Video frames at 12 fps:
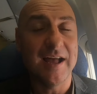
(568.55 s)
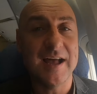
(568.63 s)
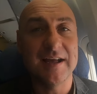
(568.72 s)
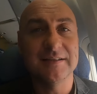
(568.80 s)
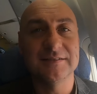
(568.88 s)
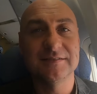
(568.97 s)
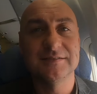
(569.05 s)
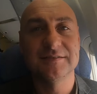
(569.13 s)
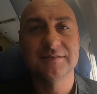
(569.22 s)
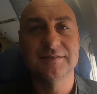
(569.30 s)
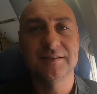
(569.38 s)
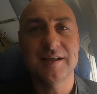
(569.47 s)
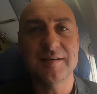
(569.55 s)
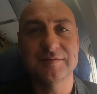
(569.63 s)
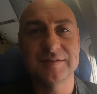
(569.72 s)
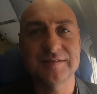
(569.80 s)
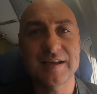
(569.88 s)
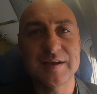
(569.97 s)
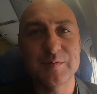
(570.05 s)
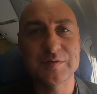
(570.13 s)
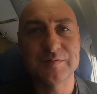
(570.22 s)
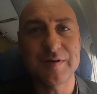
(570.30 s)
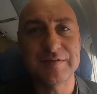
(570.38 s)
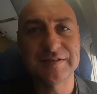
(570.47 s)
and I have to say it
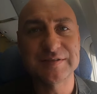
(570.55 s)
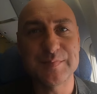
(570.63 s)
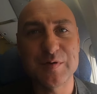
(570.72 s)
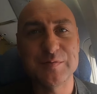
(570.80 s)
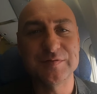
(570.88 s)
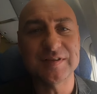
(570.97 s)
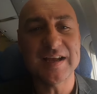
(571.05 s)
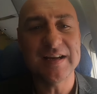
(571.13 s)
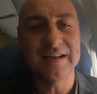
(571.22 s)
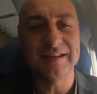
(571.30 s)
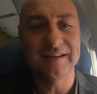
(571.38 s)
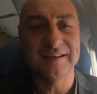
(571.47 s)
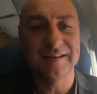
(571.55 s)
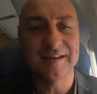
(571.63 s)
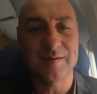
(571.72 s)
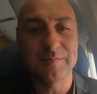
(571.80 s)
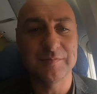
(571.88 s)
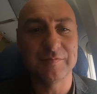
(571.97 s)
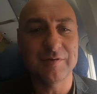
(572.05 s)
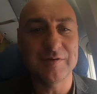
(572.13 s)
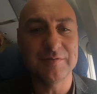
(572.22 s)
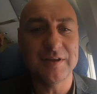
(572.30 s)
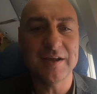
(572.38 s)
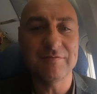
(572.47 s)
was very smooth sailing coming
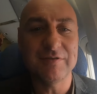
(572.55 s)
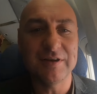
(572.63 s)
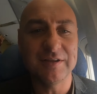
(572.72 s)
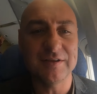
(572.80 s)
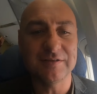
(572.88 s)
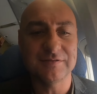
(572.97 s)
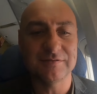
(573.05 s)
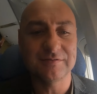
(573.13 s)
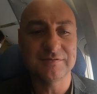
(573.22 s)
through. Yeah, really good.